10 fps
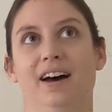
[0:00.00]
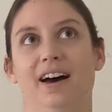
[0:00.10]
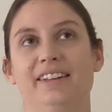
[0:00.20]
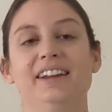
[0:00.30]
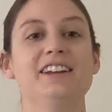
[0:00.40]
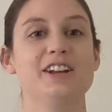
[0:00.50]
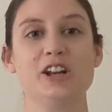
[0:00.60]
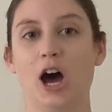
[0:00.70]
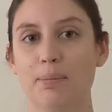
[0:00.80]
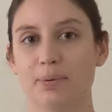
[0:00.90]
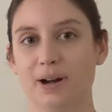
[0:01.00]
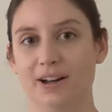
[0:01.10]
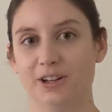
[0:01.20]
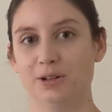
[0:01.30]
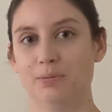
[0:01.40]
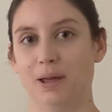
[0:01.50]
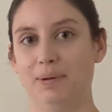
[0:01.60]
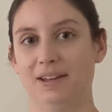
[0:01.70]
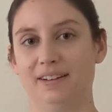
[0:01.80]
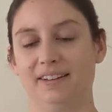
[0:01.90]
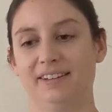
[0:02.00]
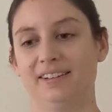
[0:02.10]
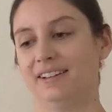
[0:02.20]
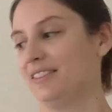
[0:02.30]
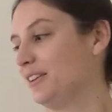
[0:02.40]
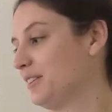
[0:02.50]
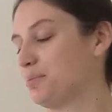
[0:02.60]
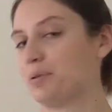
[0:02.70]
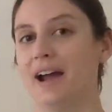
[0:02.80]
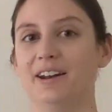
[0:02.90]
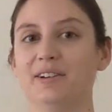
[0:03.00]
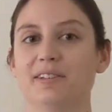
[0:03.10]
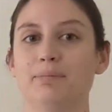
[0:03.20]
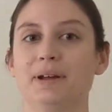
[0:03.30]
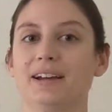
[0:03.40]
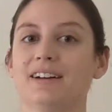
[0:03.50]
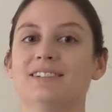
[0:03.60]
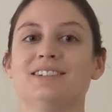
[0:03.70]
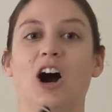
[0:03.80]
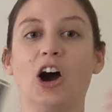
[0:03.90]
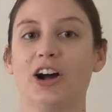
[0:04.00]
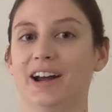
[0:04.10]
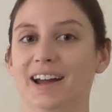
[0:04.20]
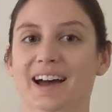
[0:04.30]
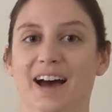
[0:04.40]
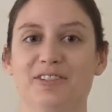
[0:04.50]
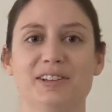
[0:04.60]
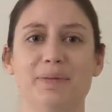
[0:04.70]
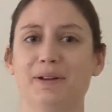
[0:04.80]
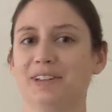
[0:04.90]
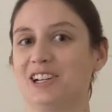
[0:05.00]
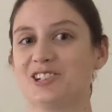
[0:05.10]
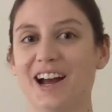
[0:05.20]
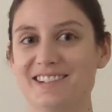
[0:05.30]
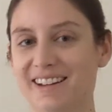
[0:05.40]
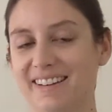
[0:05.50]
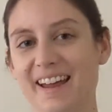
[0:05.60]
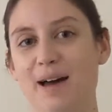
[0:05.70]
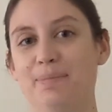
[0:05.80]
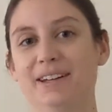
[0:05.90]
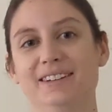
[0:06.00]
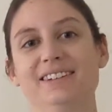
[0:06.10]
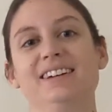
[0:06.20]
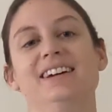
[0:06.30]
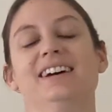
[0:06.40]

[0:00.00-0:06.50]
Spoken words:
a scene in an opera, maybe it's the soprano's big aria after something really tragic has happened.